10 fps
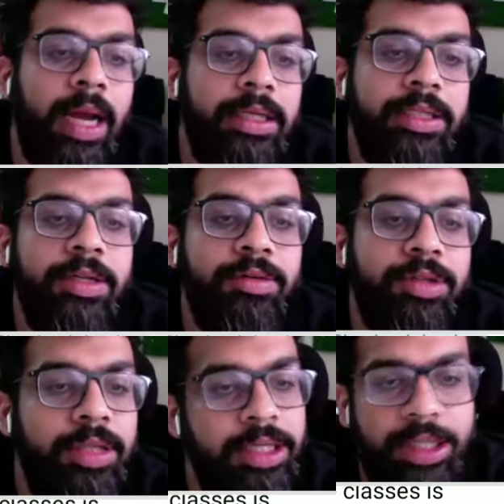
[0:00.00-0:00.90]
Rashtriya
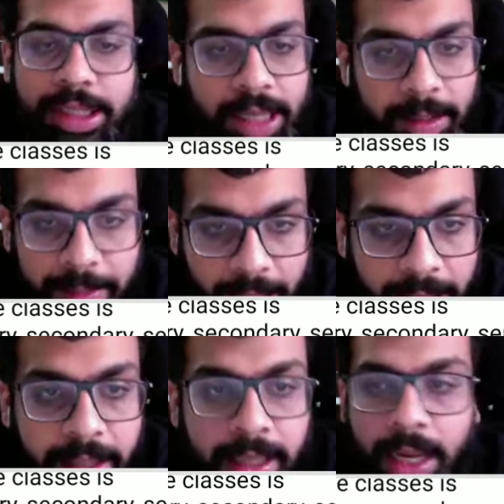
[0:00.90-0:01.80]
Ujjwala Shiksha
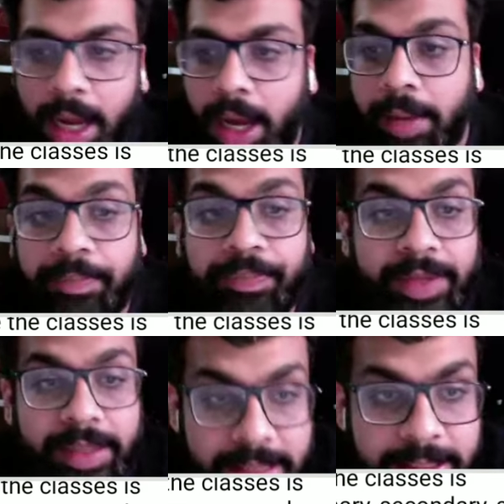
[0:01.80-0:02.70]
Abhiyan.
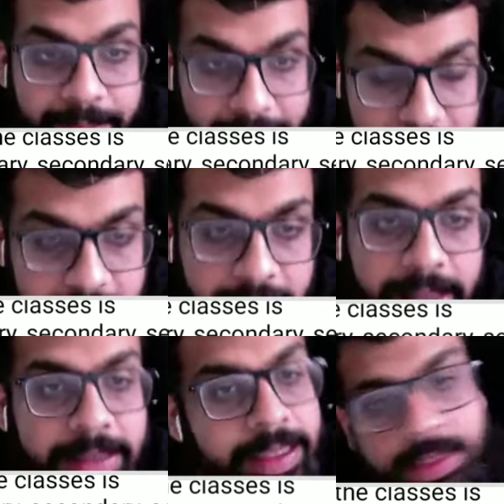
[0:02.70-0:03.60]
This is
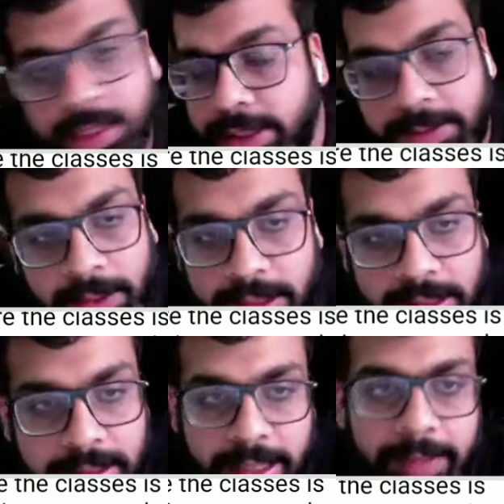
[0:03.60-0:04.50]
basically a centrally
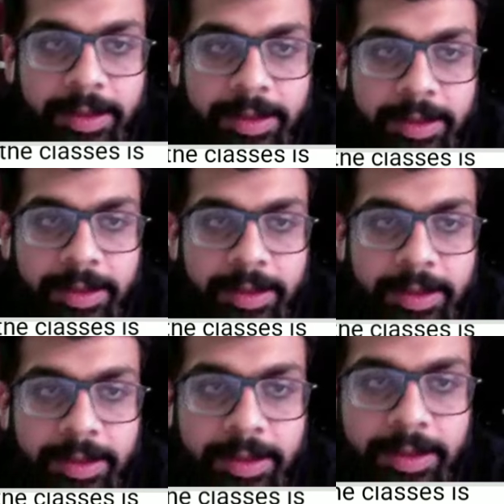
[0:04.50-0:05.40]
sponsored scheme, which means
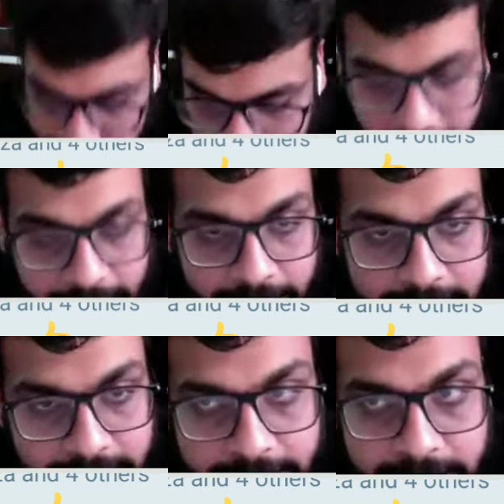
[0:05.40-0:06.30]
both the center and the
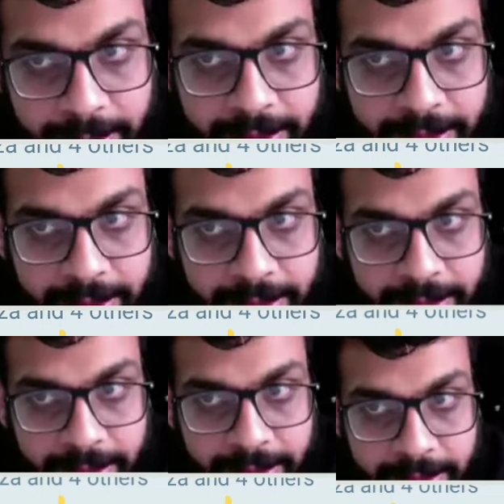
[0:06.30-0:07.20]
states pay for the
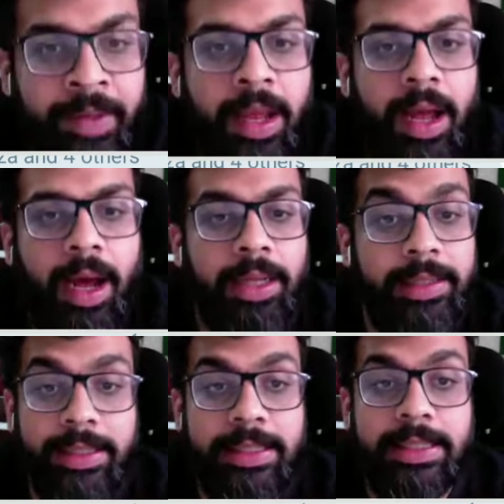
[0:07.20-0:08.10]
same.
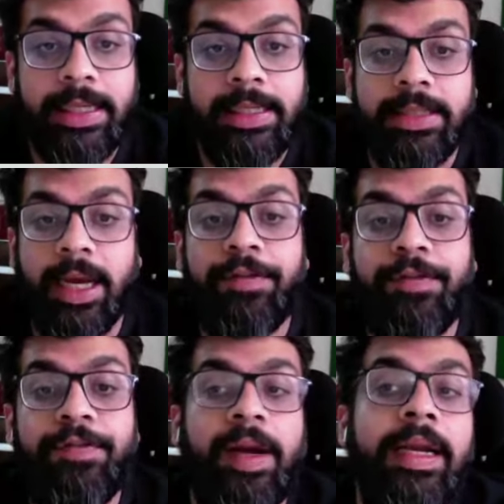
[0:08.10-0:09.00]
This is a
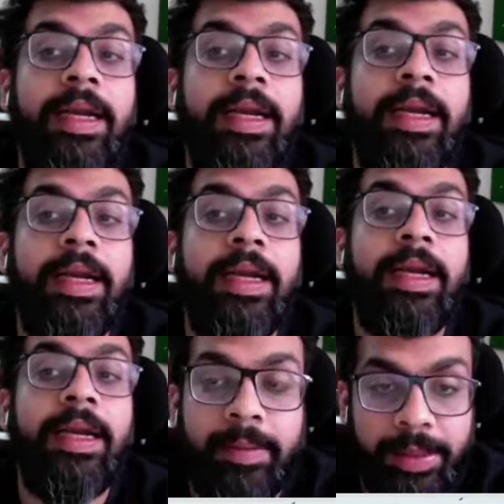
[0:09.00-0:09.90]
funding scheme,
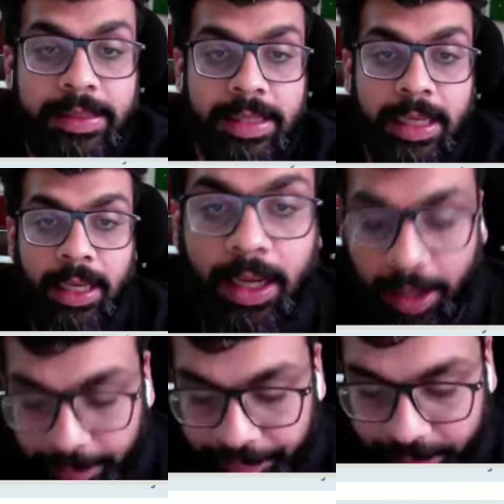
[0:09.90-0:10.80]
which means
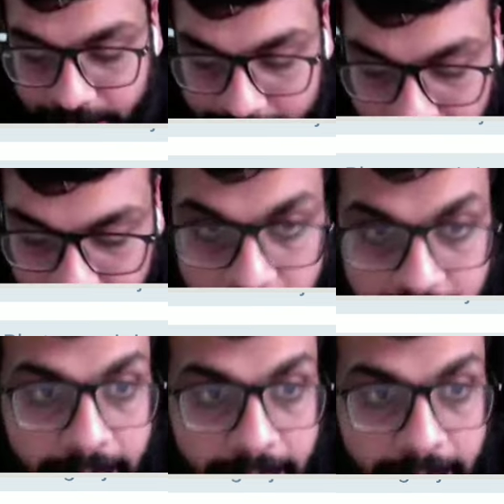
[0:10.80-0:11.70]
the
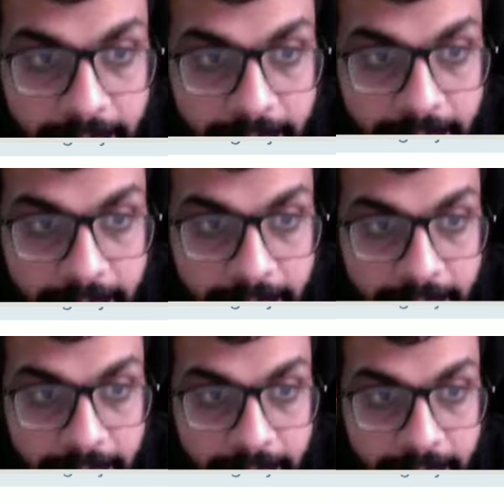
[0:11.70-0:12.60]
center and the
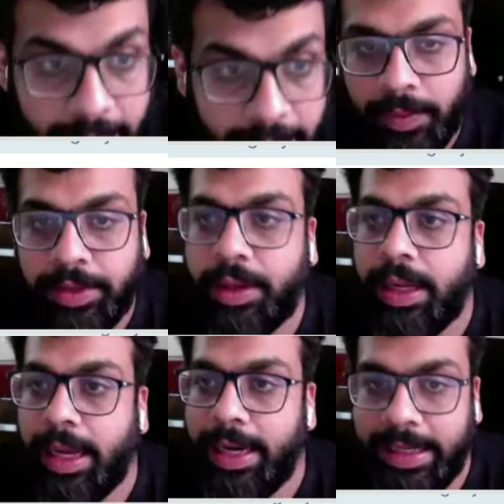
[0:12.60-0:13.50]
states are going to
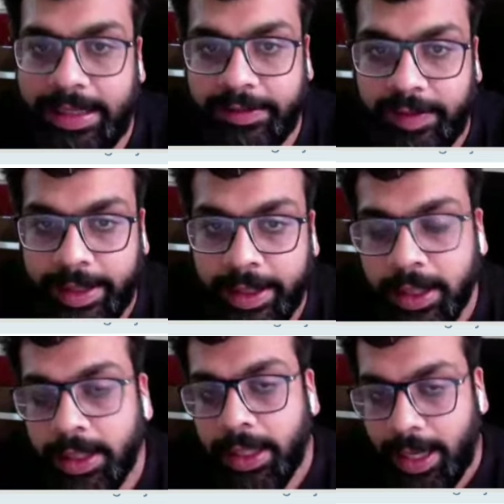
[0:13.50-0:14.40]
collectively
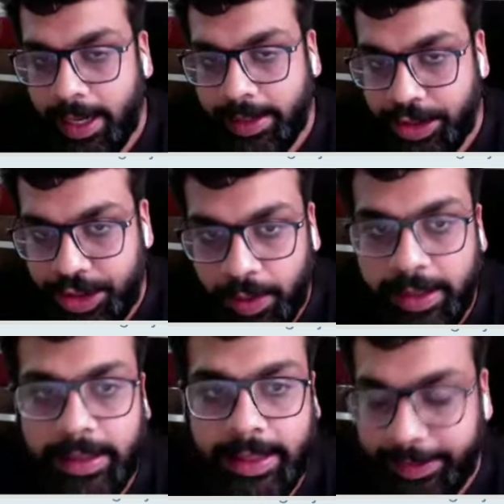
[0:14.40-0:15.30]
and
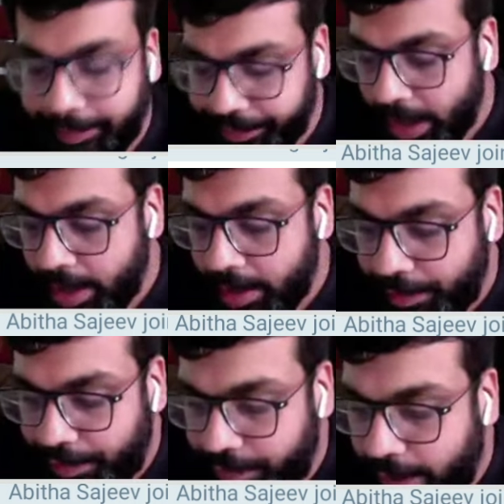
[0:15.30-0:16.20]
jointly
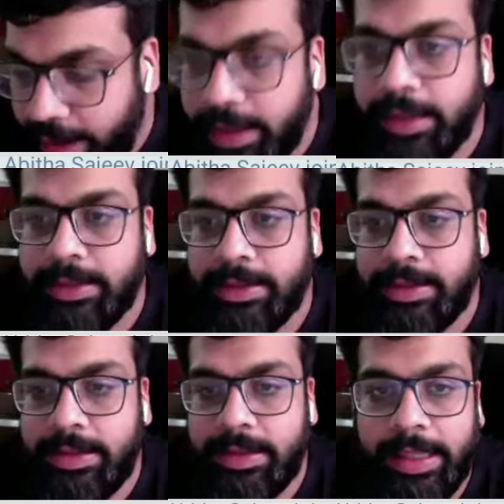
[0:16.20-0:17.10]
fund
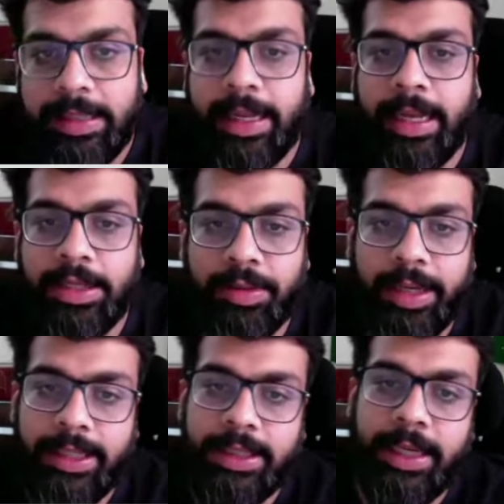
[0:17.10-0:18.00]
state
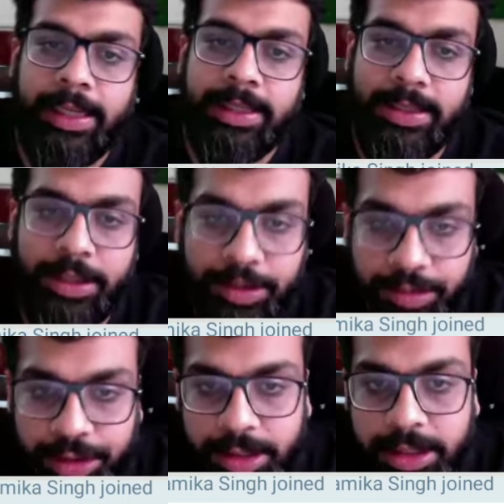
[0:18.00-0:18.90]
education
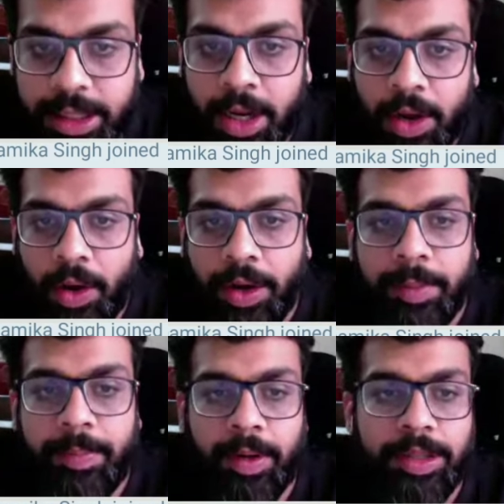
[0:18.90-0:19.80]
institutions on
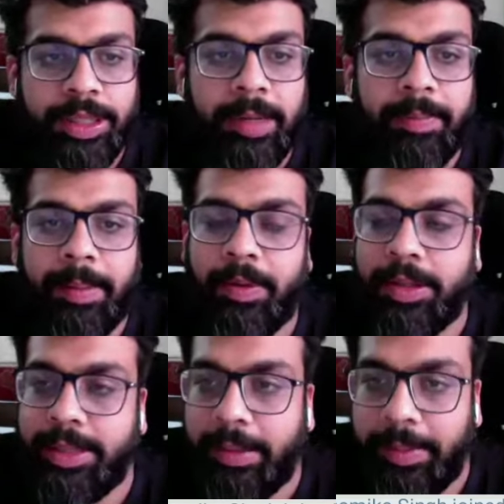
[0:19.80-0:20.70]
a project by
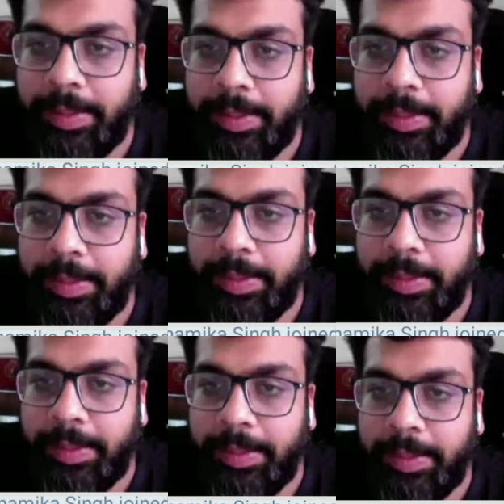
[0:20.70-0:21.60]
project basis. This is
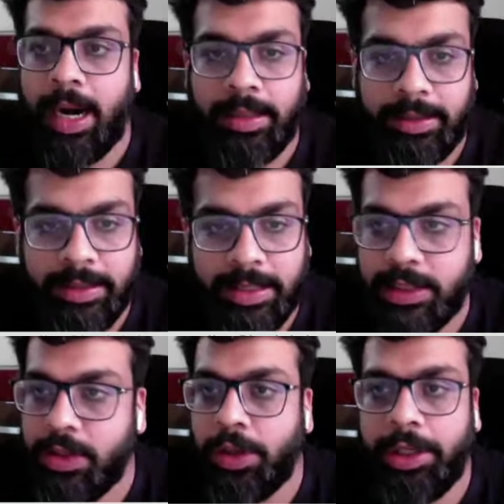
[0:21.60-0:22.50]
a grant. This
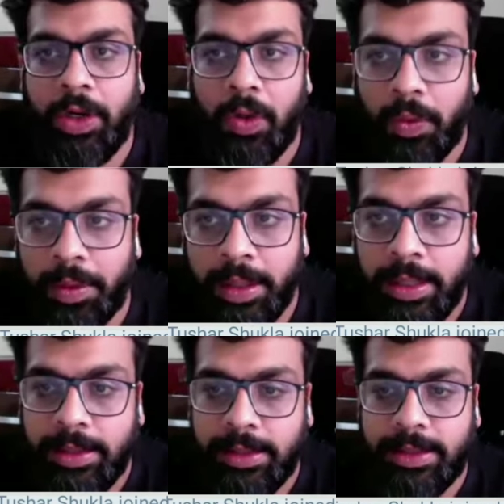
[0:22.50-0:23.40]
is not a loan.
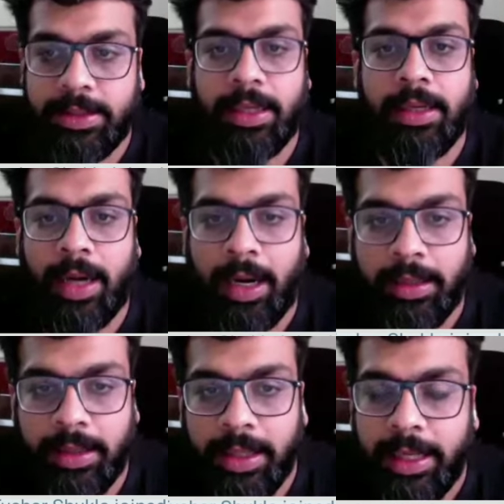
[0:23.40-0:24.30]
This is a
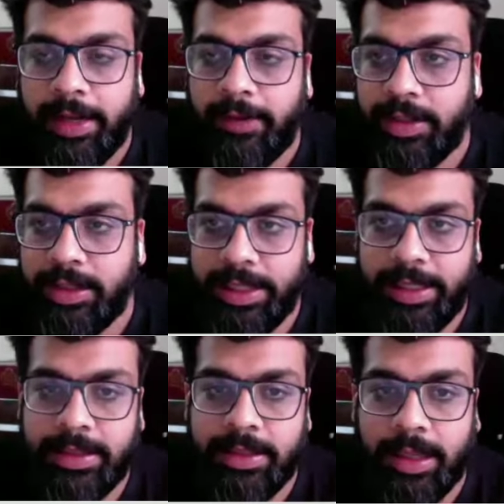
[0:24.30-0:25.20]
grant. If the
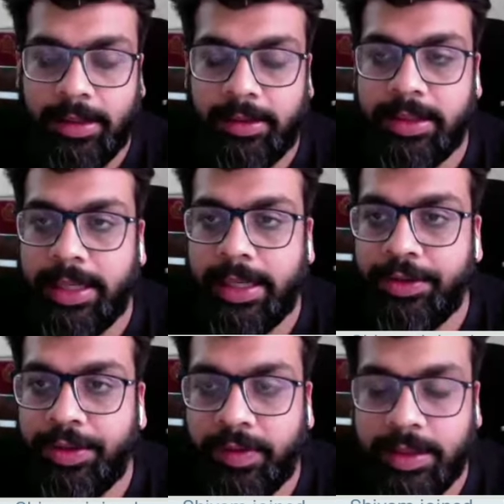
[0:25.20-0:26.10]
states at the state
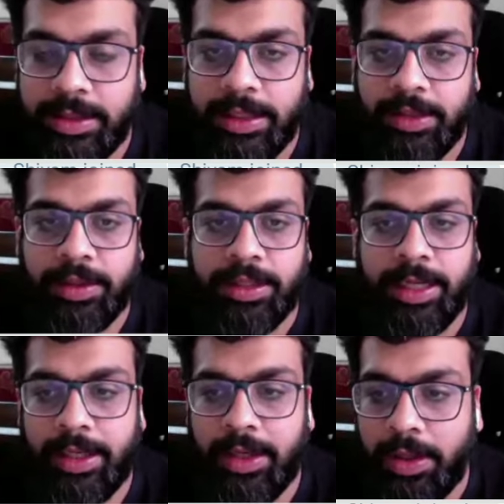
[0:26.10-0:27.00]
university or the
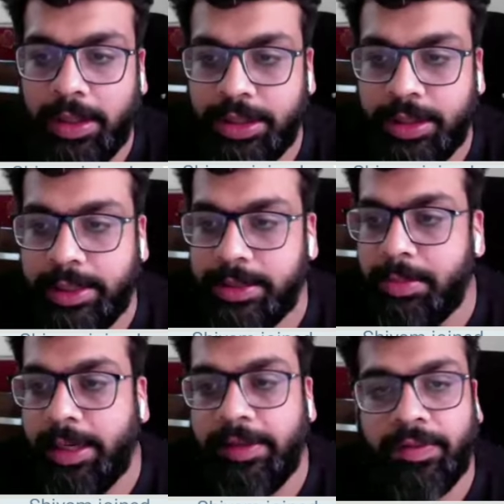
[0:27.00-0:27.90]
state college needs
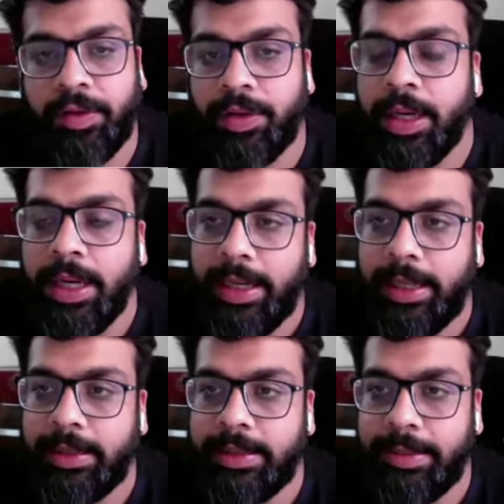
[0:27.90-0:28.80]
money for,
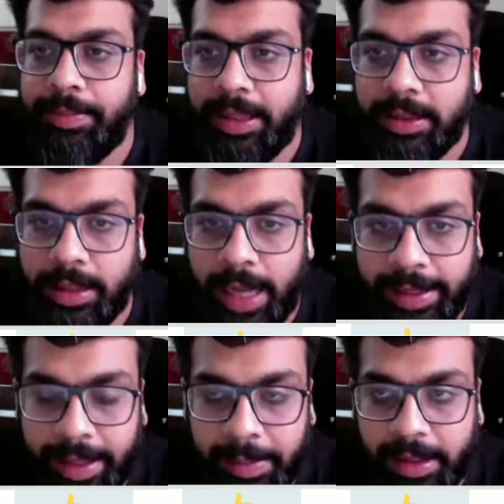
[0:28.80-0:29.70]
let us say, better
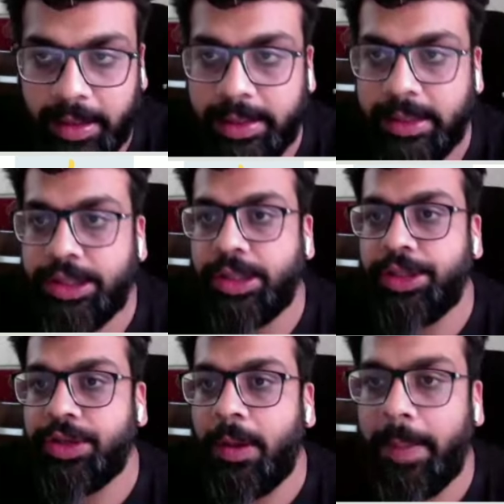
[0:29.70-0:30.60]
hiring better
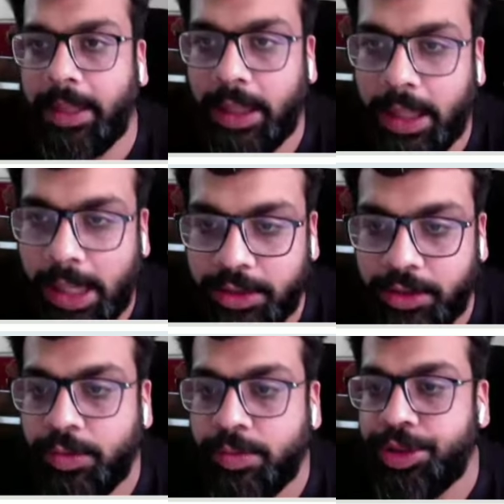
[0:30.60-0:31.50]
teachers or better
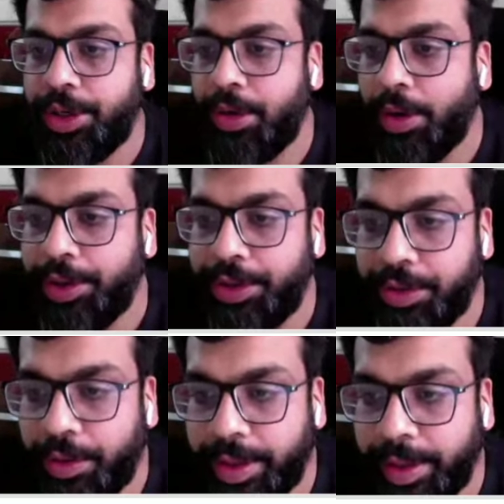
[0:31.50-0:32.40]
classrooms or an
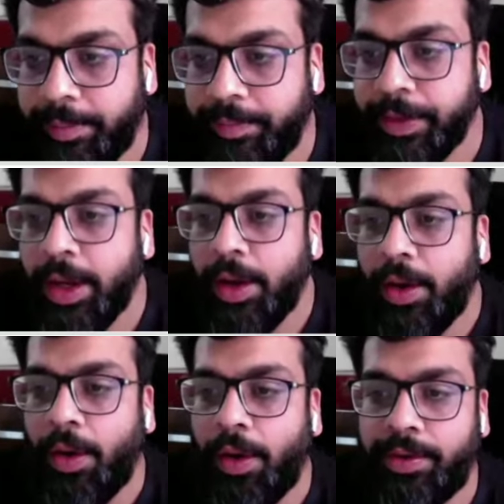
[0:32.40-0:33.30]
auditorium,
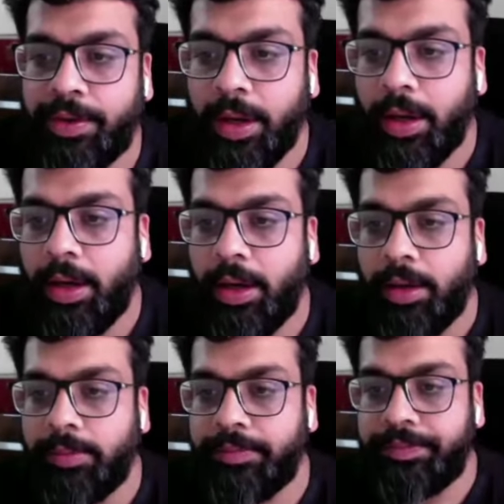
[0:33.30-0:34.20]
or uh,